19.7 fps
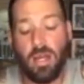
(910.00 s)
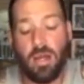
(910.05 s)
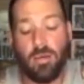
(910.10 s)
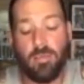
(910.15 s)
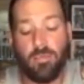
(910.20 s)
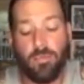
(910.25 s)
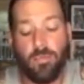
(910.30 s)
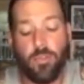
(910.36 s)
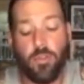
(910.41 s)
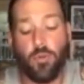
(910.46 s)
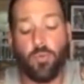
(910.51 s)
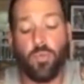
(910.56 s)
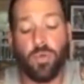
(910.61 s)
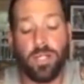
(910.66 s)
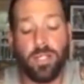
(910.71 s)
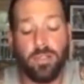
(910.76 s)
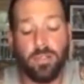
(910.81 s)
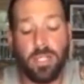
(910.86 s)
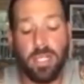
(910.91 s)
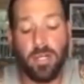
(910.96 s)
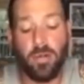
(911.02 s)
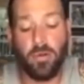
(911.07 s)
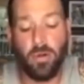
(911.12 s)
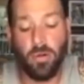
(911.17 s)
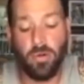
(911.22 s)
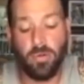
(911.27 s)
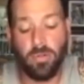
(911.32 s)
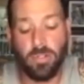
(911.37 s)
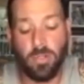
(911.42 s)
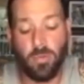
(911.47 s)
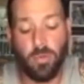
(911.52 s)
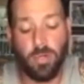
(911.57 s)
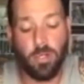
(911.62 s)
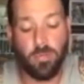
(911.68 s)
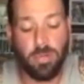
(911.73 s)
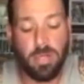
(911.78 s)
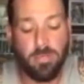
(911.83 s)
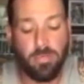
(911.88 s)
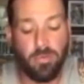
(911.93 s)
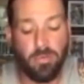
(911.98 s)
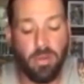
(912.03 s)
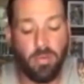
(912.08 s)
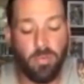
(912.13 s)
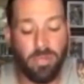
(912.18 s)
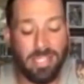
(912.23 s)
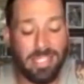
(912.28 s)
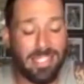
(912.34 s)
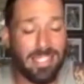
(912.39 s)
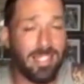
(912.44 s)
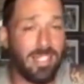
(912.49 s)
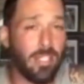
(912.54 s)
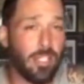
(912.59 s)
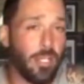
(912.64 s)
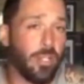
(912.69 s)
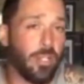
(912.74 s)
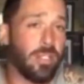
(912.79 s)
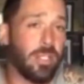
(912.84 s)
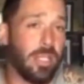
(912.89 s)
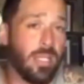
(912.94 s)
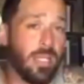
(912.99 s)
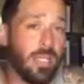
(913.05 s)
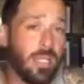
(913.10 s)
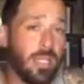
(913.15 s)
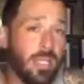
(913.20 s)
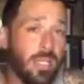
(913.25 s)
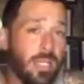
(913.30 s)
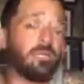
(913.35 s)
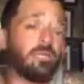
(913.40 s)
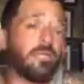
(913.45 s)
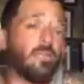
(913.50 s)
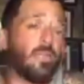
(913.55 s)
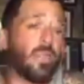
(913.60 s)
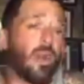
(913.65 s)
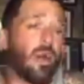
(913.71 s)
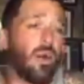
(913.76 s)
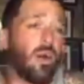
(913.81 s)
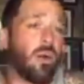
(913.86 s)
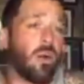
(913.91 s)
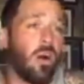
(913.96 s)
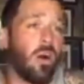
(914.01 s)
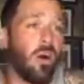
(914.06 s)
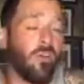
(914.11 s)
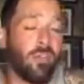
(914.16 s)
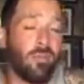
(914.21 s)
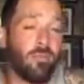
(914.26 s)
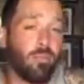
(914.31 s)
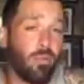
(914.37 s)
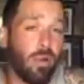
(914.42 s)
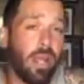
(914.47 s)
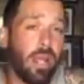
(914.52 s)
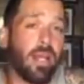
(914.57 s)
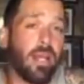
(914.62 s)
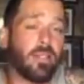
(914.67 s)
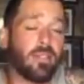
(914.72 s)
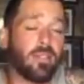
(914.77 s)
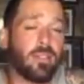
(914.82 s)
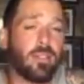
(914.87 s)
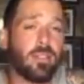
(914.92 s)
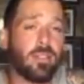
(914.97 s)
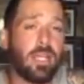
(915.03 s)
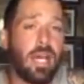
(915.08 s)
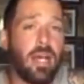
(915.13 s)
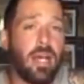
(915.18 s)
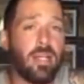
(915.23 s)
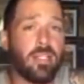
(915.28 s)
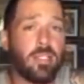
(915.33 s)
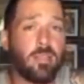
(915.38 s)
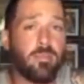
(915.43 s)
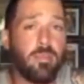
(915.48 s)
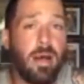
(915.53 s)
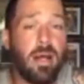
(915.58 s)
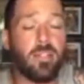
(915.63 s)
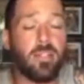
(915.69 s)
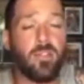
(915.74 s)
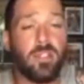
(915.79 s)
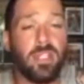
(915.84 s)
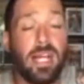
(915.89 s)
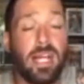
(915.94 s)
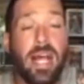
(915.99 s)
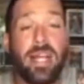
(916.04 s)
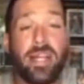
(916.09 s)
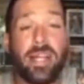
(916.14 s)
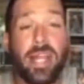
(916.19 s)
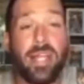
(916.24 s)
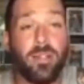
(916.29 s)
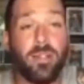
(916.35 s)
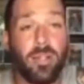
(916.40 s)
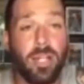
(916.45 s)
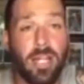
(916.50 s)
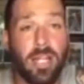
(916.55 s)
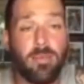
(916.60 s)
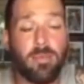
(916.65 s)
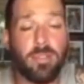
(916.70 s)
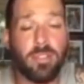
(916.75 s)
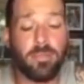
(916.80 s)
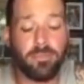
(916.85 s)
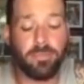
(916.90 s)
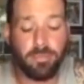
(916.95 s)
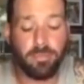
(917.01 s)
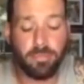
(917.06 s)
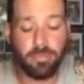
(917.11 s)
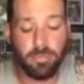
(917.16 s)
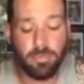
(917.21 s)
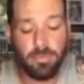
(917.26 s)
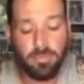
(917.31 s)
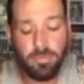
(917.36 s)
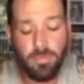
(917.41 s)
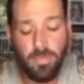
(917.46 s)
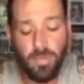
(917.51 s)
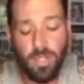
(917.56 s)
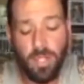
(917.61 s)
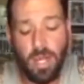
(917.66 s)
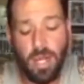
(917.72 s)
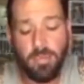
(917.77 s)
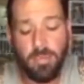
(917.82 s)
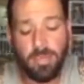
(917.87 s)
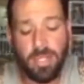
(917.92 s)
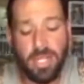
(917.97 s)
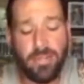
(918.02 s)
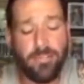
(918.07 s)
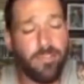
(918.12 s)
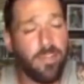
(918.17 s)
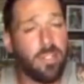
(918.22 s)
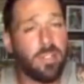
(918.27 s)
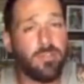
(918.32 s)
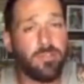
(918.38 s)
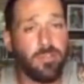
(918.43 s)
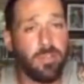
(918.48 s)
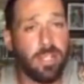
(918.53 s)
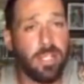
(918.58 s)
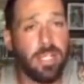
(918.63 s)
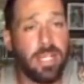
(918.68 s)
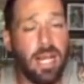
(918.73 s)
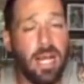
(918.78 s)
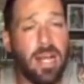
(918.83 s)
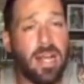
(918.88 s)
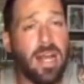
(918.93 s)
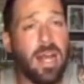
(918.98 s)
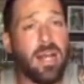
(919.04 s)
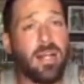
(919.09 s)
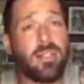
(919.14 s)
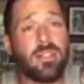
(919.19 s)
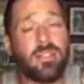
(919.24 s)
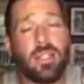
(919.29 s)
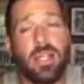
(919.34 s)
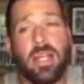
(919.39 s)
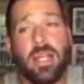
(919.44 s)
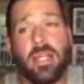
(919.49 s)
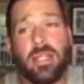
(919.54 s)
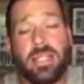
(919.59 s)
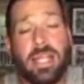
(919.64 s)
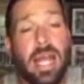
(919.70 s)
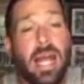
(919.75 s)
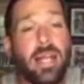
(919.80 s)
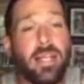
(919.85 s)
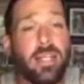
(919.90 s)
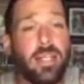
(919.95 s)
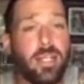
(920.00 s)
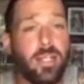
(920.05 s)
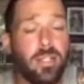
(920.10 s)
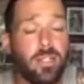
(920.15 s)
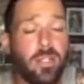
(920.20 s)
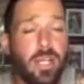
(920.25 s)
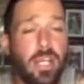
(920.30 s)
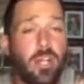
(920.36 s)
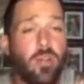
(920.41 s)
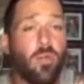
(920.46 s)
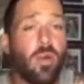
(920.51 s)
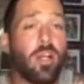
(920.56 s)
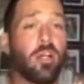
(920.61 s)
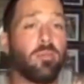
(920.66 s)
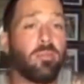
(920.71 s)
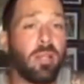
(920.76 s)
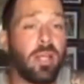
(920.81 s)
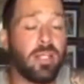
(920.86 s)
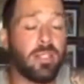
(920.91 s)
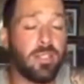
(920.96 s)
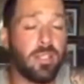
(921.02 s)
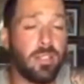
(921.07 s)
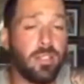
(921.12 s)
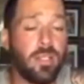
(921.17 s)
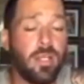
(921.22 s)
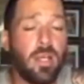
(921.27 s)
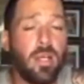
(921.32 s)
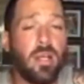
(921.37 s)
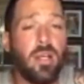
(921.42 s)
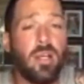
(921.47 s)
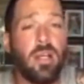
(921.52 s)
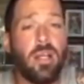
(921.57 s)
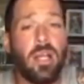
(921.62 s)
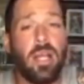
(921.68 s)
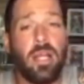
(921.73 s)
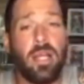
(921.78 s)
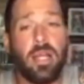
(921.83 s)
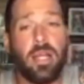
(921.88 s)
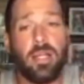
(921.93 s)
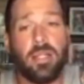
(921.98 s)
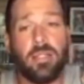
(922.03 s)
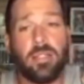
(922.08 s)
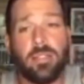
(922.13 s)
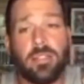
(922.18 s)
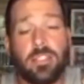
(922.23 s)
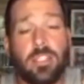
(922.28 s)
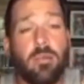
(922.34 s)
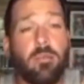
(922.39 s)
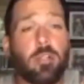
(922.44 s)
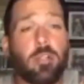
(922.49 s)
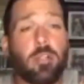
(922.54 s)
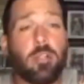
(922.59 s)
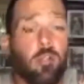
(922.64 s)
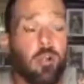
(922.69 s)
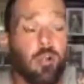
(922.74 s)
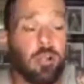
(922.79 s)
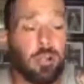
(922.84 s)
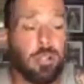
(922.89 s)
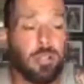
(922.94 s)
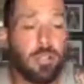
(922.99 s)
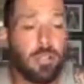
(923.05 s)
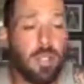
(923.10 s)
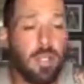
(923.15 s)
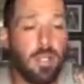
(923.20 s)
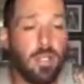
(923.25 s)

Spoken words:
The real heroes, the real people that really did the good deed, are all the brands that sponsor the kayak angler games, like Feel Free Kayaks and Yak Gear and Railblaza and Summit Sports.